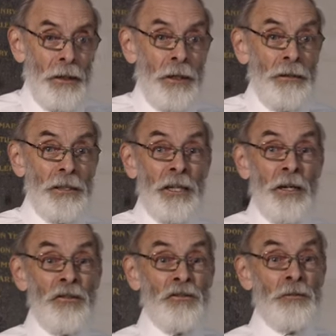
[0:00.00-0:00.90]
And he
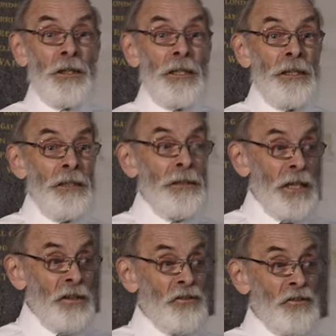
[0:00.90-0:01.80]
asked me,
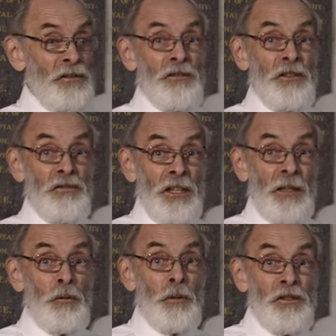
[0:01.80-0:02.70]
yes, the
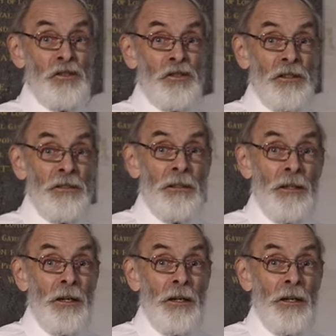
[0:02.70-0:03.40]
same question,